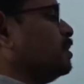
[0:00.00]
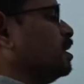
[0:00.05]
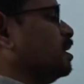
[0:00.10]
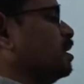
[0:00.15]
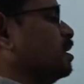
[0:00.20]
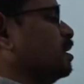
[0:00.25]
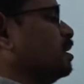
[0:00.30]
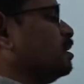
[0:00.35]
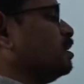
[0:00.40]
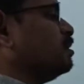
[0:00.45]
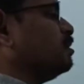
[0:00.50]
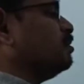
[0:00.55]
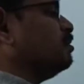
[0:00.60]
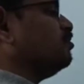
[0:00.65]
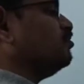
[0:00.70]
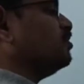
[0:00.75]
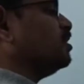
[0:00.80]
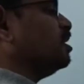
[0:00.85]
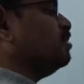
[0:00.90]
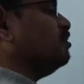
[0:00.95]
Length
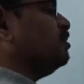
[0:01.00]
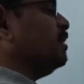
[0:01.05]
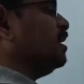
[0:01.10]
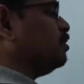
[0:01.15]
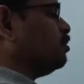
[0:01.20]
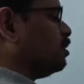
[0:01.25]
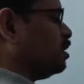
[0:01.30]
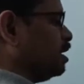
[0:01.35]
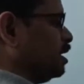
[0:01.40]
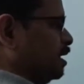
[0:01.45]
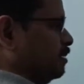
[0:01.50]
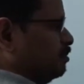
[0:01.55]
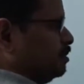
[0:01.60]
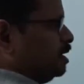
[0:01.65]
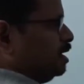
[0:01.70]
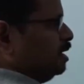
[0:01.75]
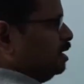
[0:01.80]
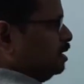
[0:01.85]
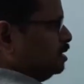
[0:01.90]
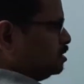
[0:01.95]
of AB by total time.
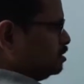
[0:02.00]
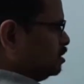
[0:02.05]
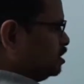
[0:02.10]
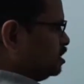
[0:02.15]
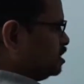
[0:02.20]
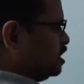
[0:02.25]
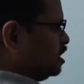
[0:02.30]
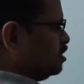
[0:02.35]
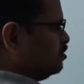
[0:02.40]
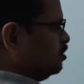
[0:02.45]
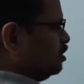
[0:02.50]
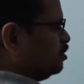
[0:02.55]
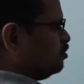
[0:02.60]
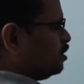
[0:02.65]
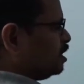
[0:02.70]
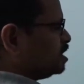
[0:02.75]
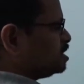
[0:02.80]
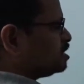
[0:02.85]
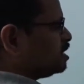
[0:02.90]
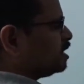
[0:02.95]
So this is equal to,
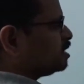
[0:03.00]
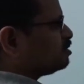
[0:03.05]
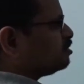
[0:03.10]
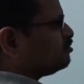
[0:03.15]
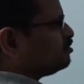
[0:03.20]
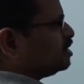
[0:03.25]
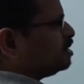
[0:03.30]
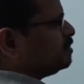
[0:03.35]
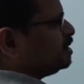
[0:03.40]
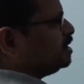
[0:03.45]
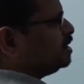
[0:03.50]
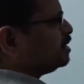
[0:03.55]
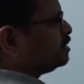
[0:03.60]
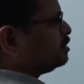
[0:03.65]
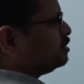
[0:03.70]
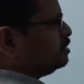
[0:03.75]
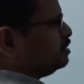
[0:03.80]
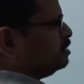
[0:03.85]
what is length of AB here?